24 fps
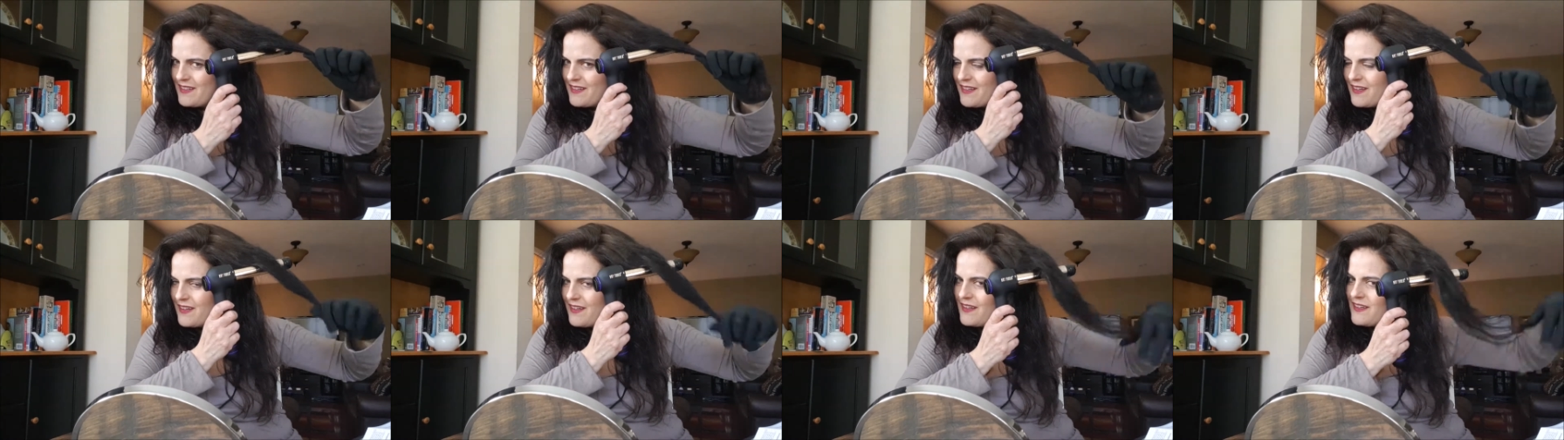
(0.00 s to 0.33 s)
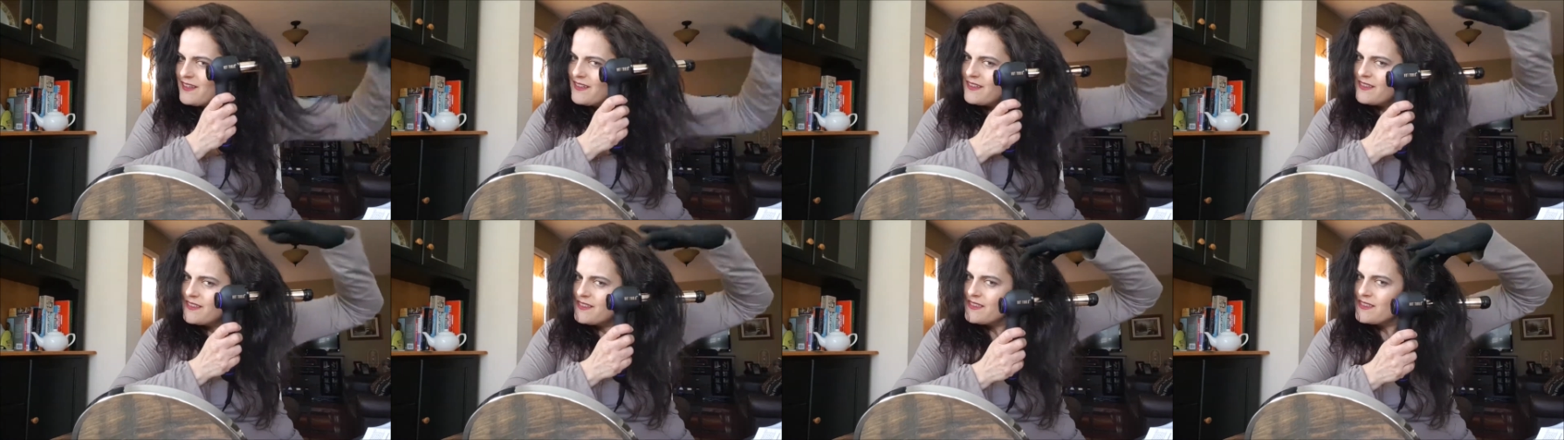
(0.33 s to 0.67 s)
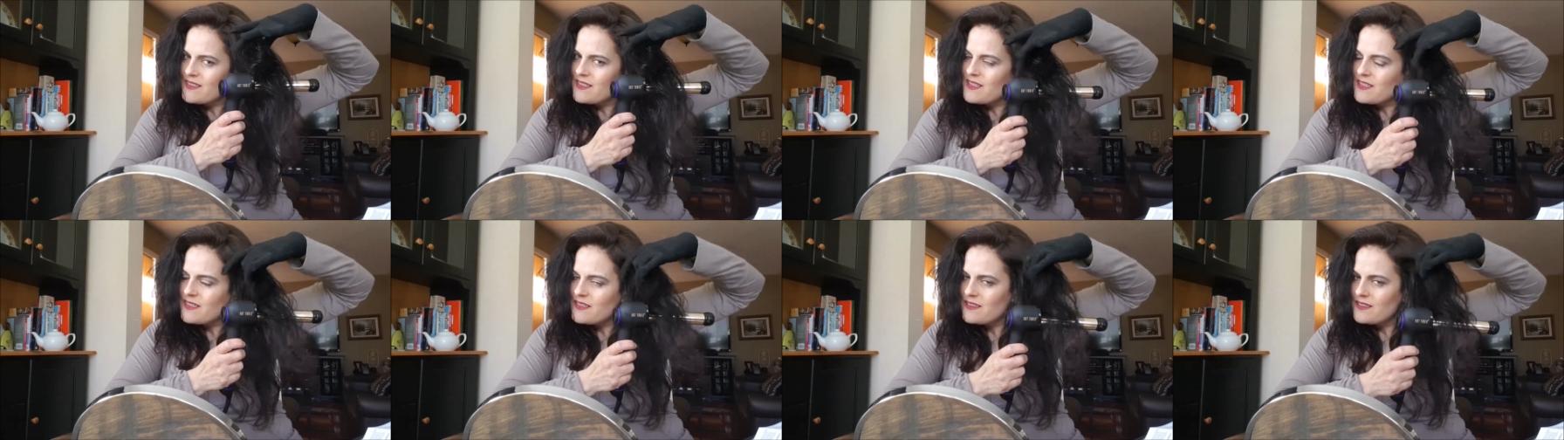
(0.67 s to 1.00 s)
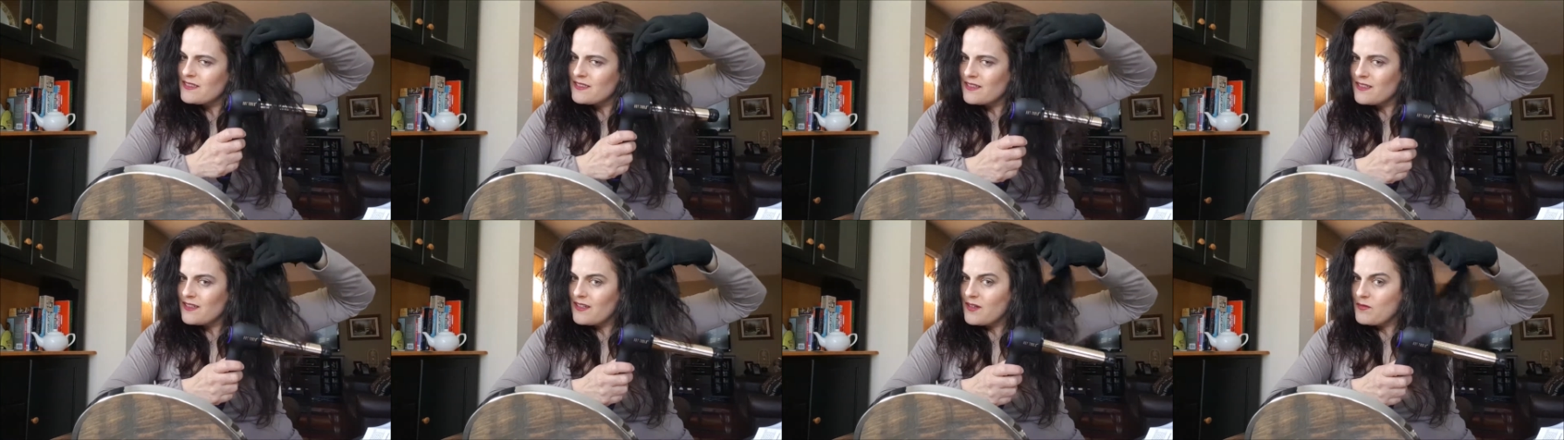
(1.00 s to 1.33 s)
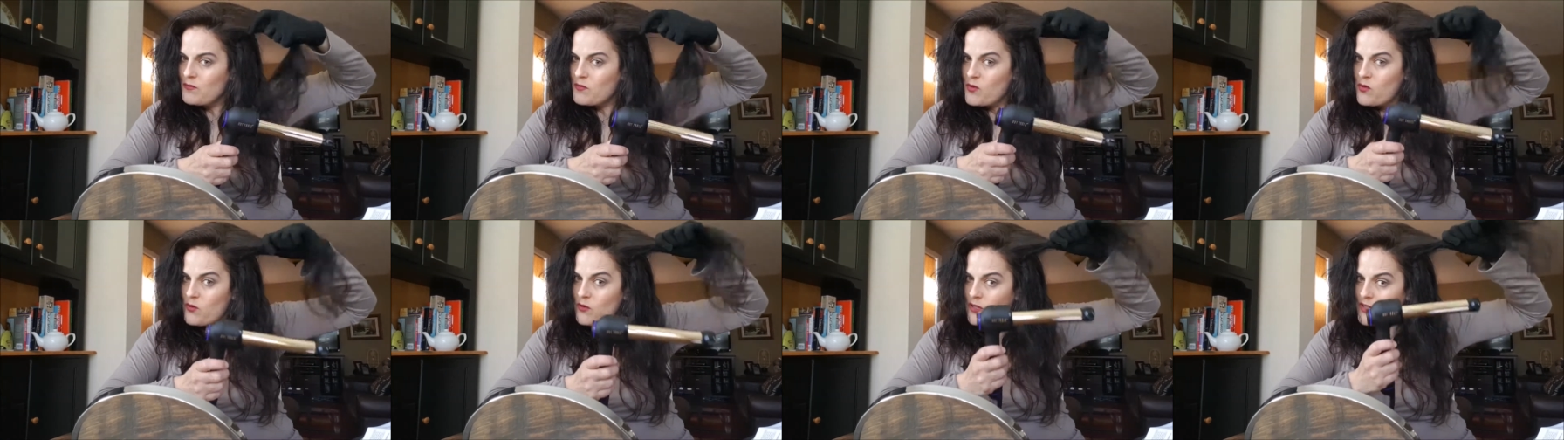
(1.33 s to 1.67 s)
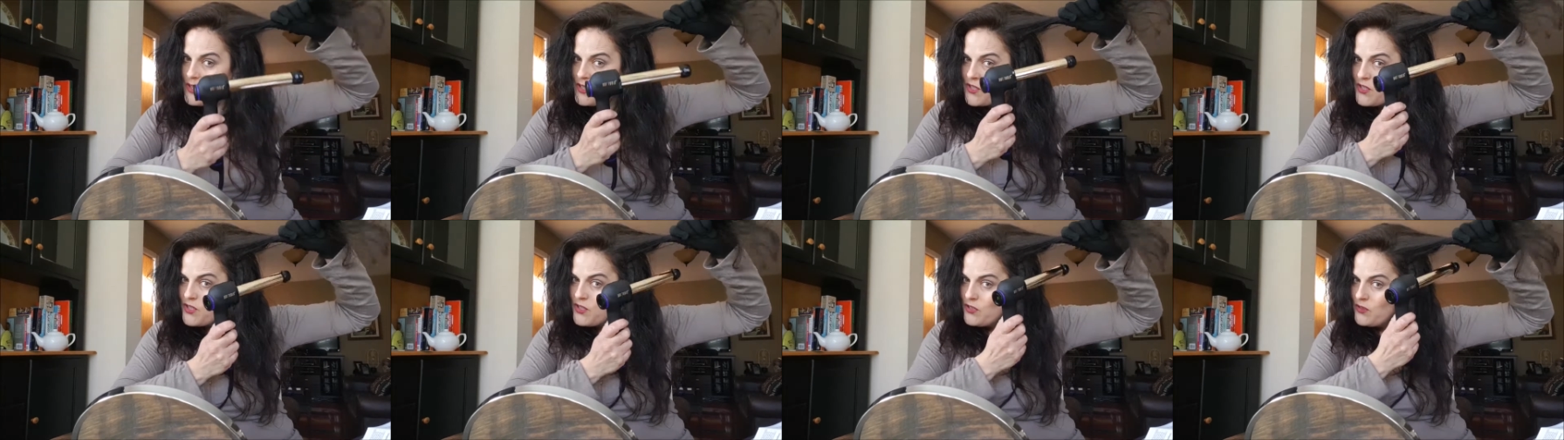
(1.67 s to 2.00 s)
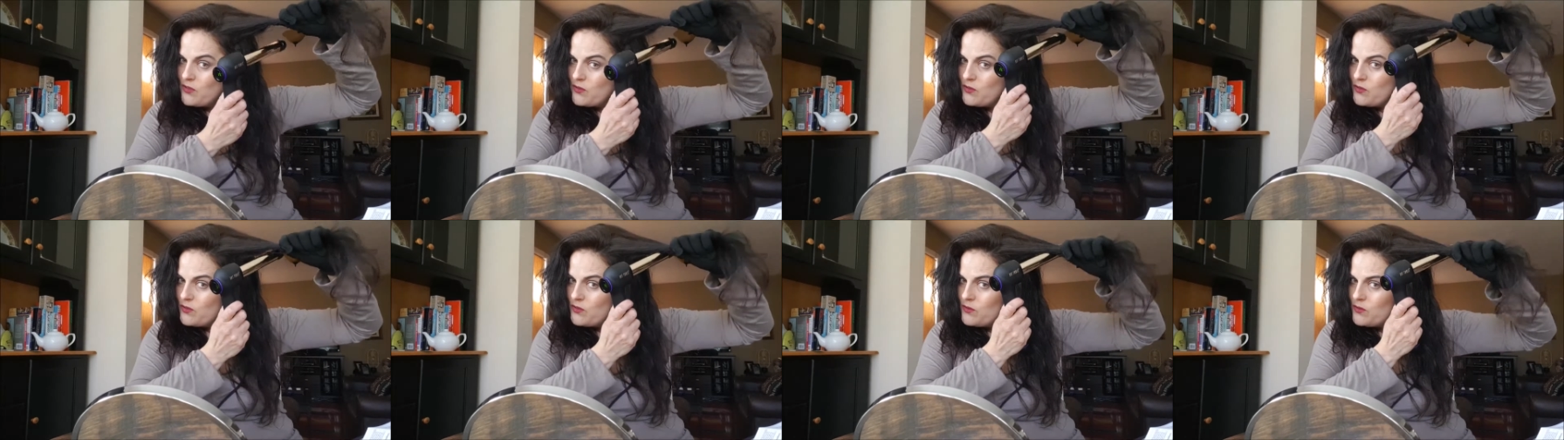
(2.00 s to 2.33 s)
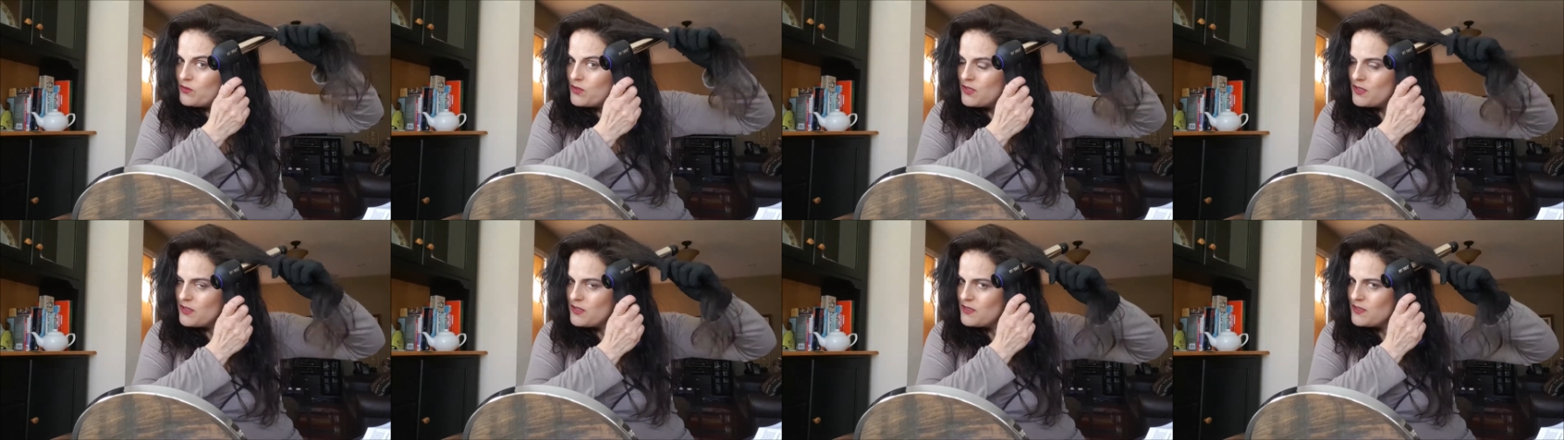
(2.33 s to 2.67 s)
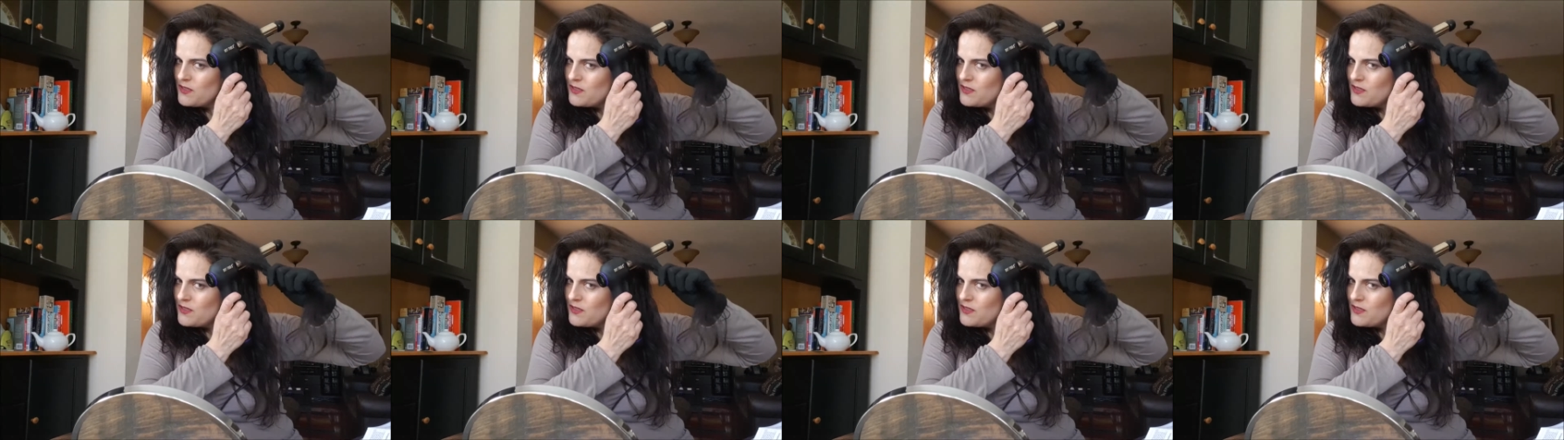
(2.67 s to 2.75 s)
and I'm going to